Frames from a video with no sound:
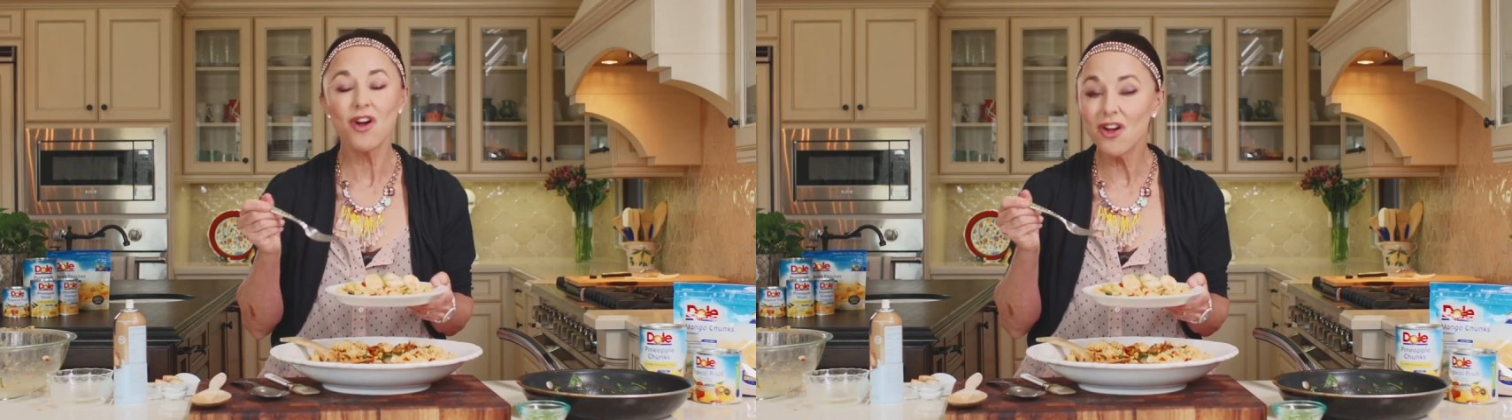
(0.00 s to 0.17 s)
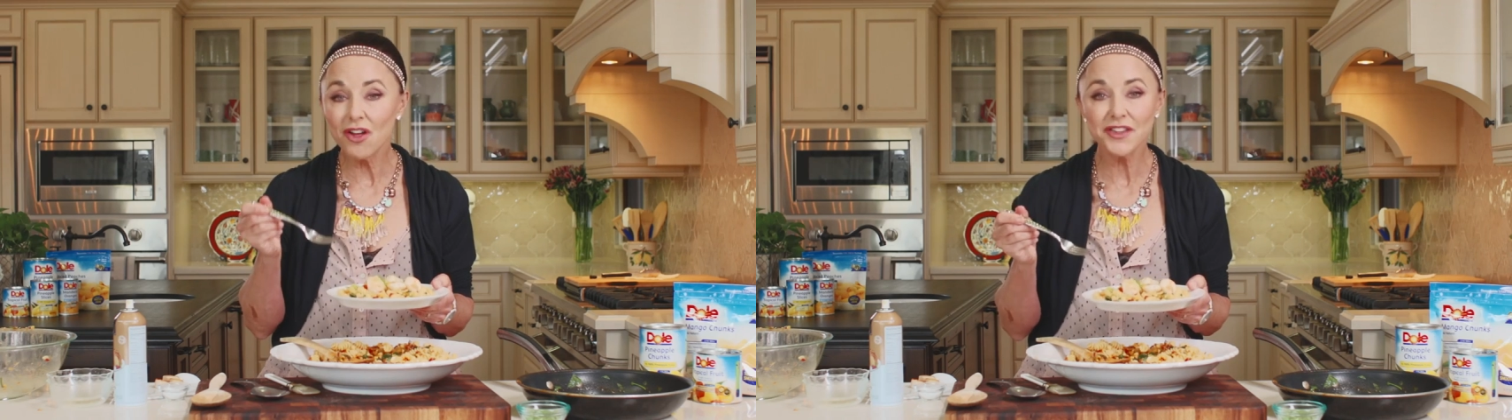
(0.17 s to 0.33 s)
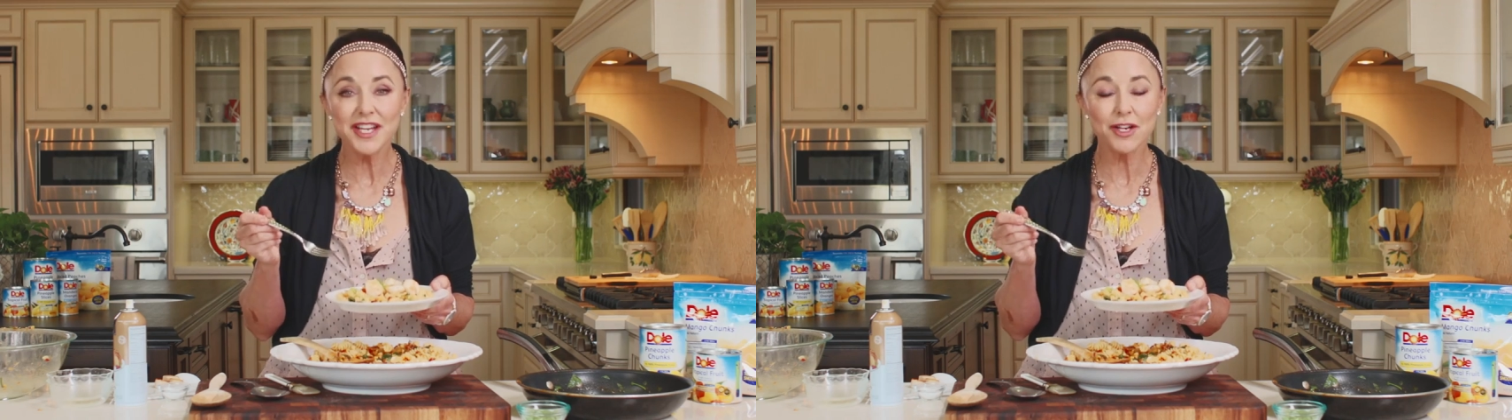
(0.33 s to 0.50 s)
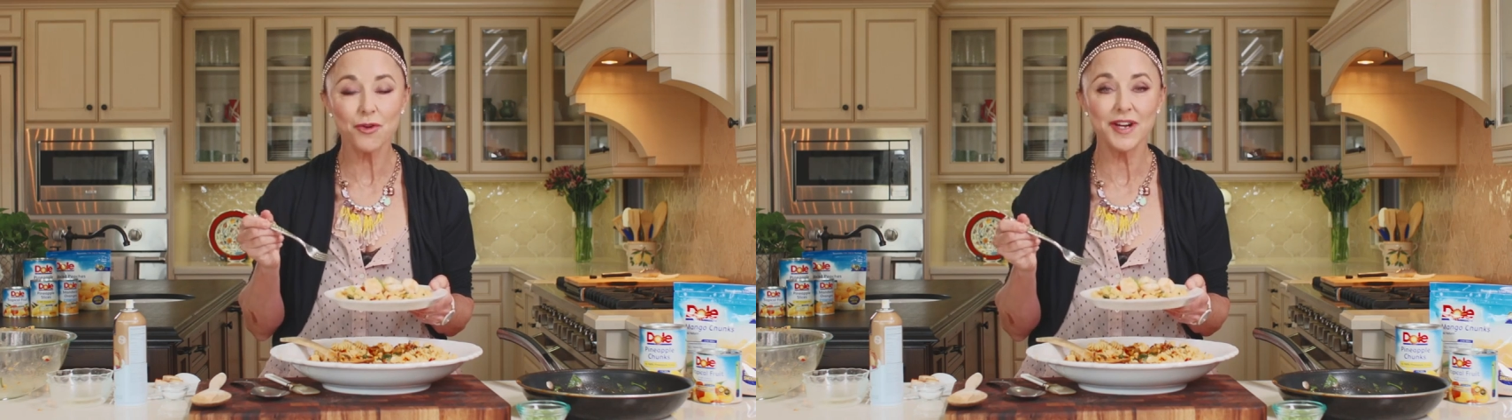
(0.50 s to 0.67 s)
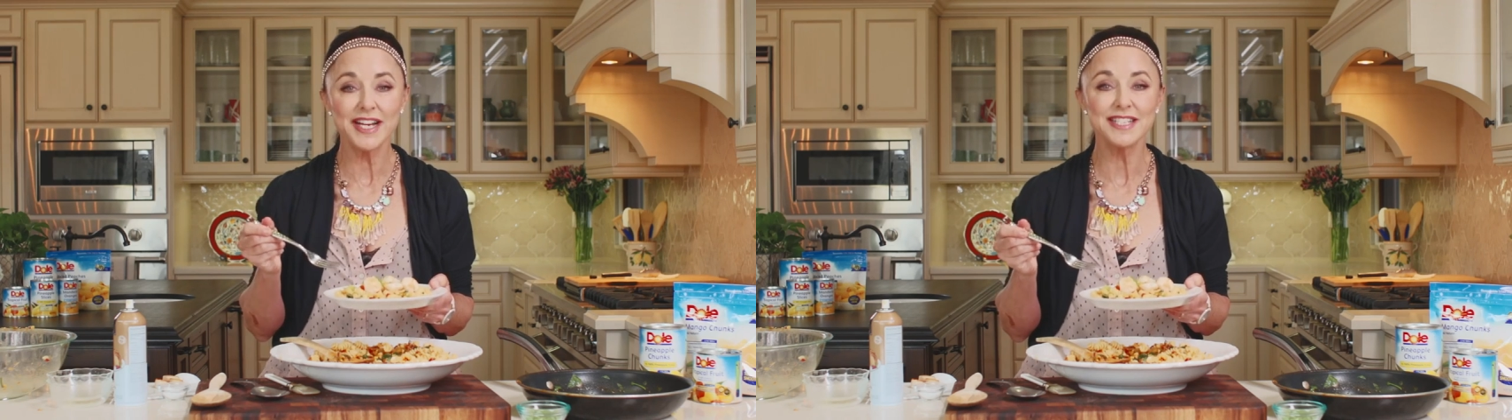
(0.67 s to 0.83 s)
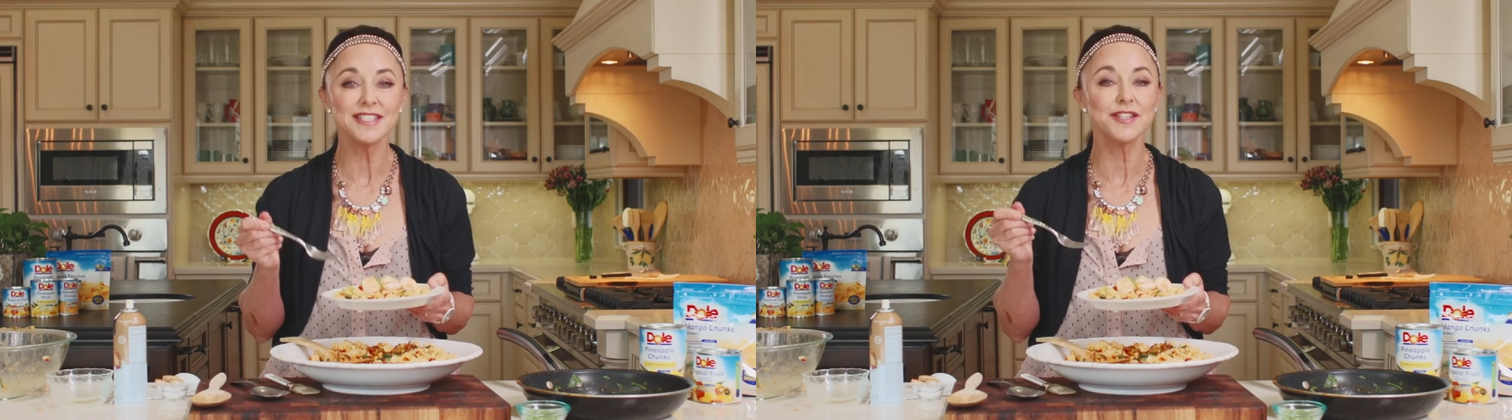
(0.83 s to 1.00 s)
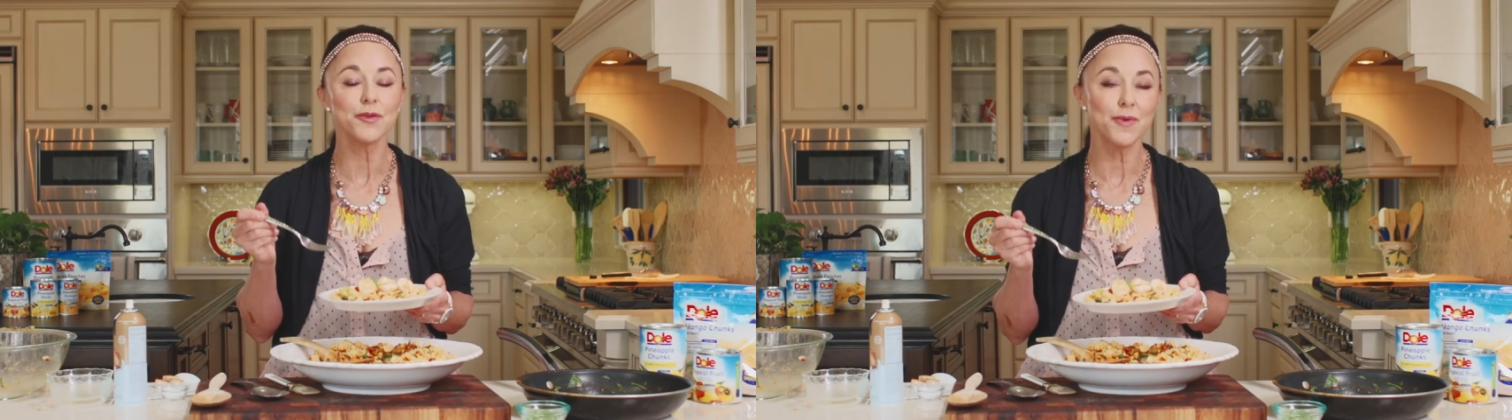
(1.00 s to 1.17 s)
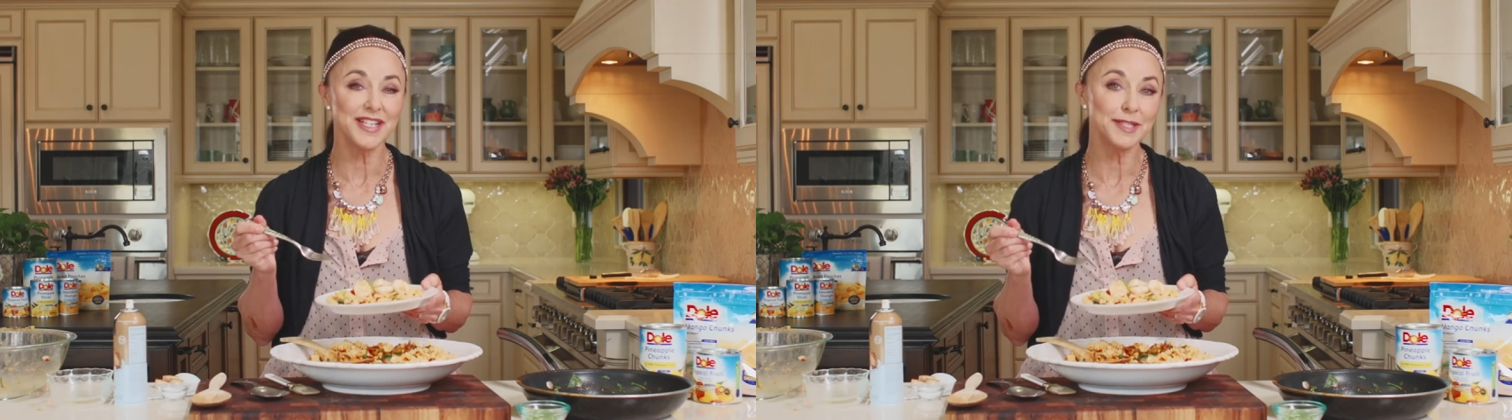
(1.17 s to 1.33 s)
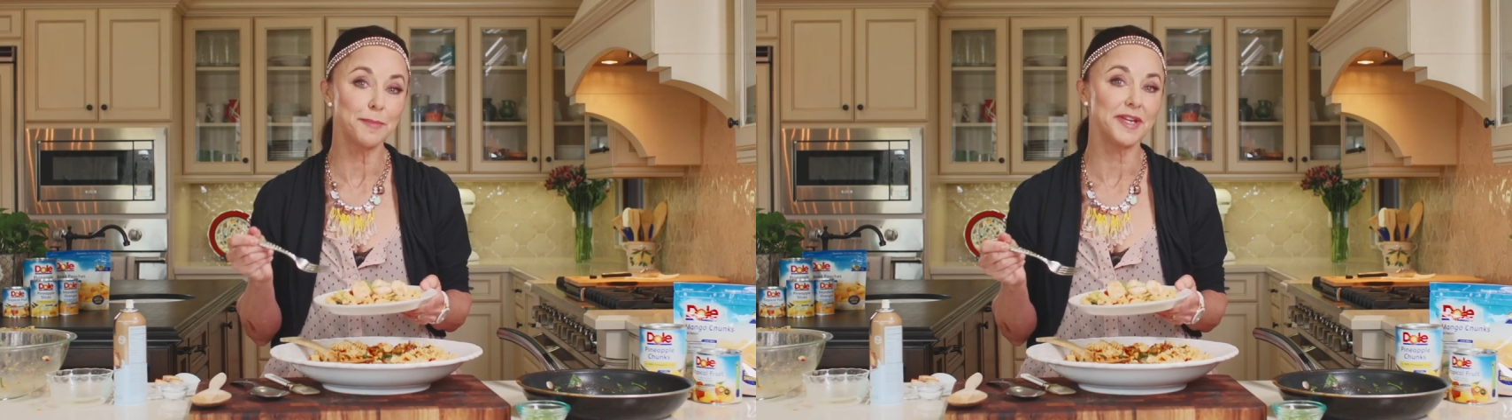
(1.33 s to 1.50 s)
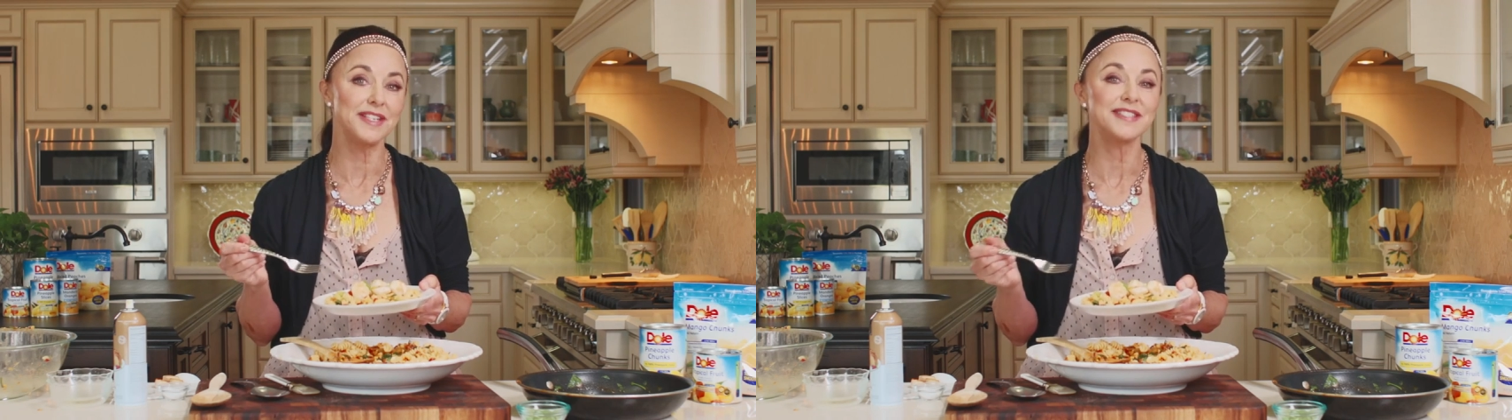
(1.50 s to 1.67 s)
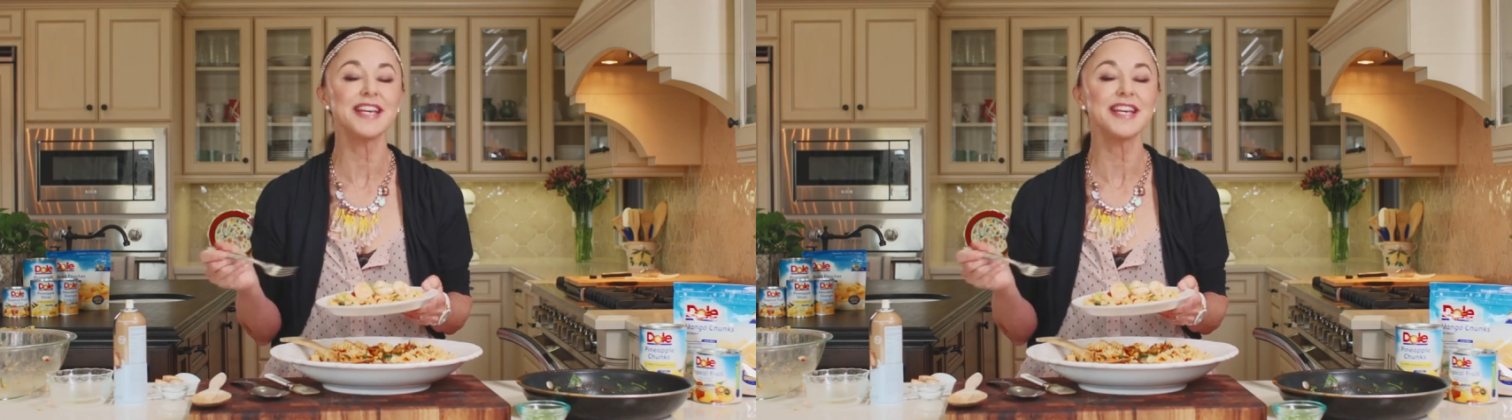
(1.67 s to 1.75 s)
all the ingredients and the recipes,